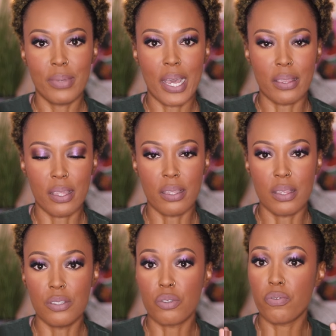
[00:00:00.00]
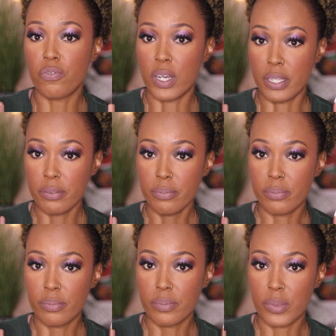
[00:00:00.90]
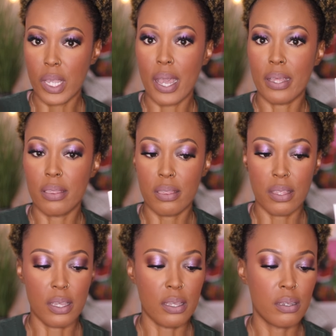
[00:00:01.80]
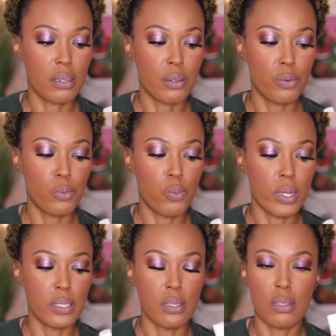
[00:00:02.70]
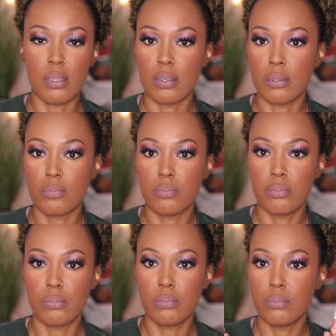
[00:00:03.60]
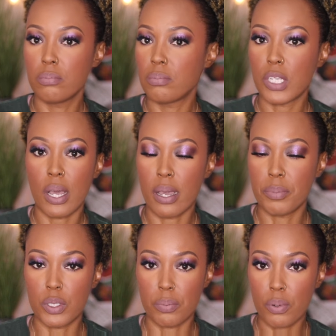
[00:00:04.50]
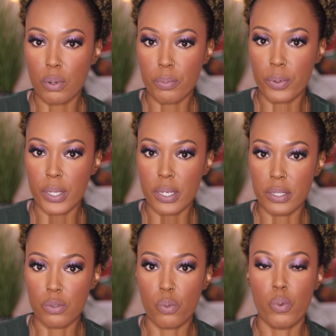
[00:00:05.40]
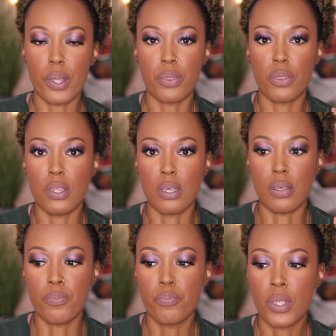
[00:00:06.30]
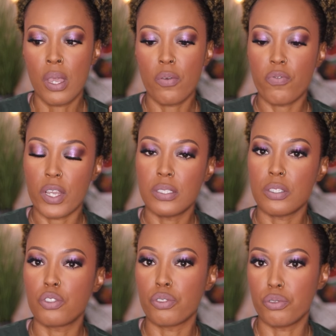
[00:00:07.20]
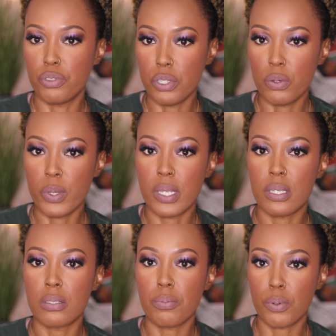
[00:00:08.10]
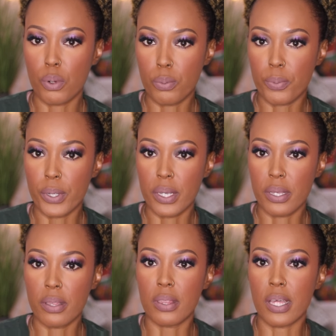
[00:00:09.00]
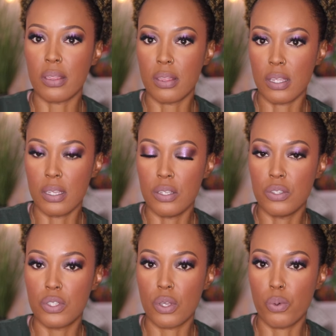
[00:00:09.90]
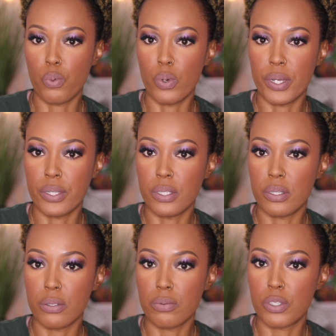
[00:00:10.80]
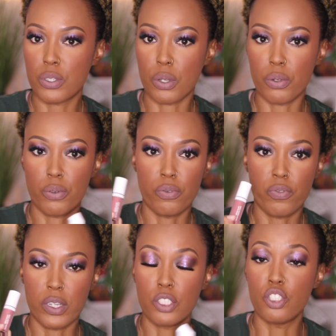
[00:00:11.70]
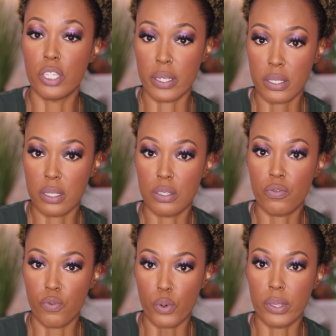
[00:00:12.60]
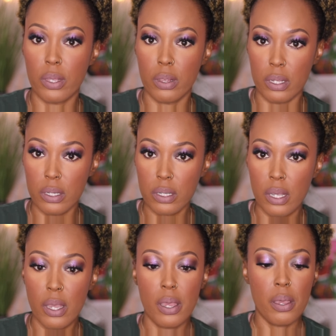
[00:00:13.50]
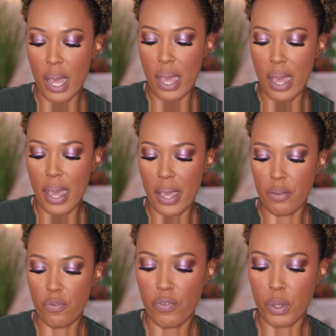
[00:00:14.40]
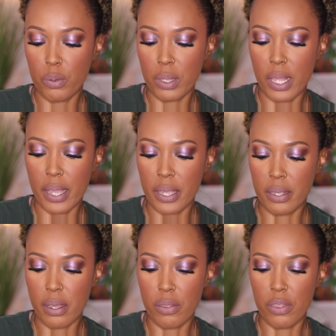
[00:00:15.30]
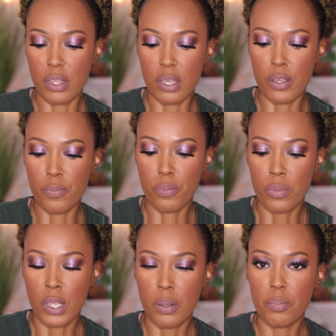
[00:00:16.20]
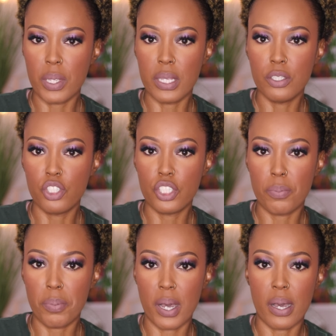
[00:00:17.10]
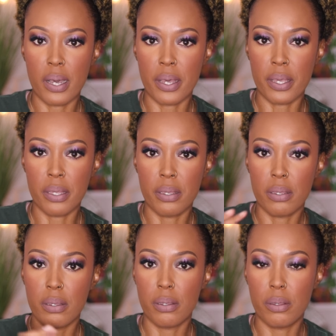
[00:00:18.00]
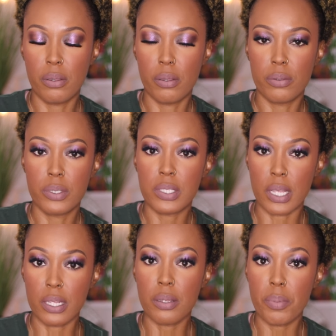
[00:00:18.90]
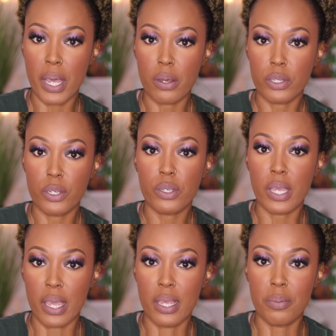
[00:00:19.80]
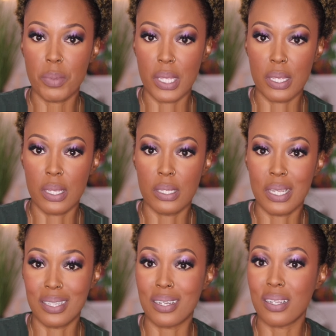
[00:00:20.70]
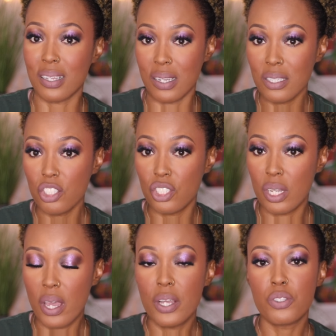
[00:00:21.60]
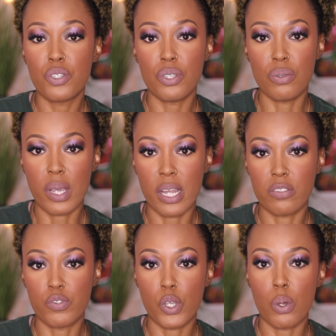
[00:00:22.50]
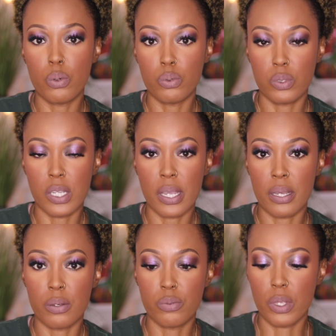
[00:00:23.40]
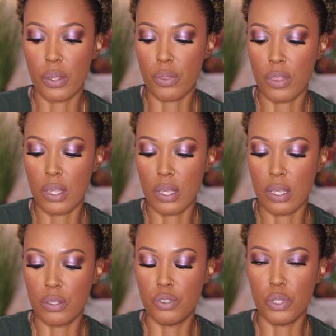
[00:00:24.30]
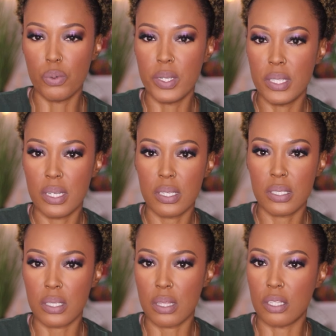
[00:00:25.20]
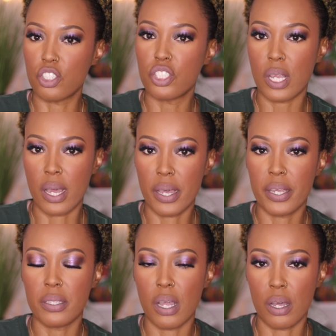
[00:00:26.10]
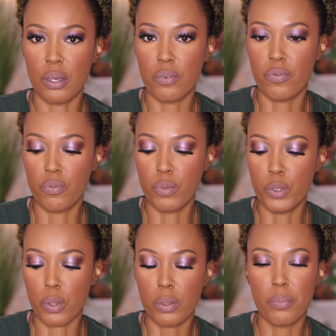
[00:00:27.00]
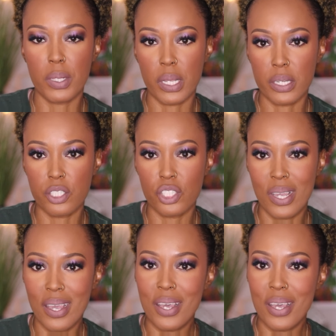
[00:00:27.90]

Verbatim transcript: I think these are fun. I think when the time is appropriate, when the face that you're doing is appropriate, that these would serve justice for the look. I felt like the peach pie setting powder came in in a clutch to kind of tone down the dewiness and the shine of, you know, the blush.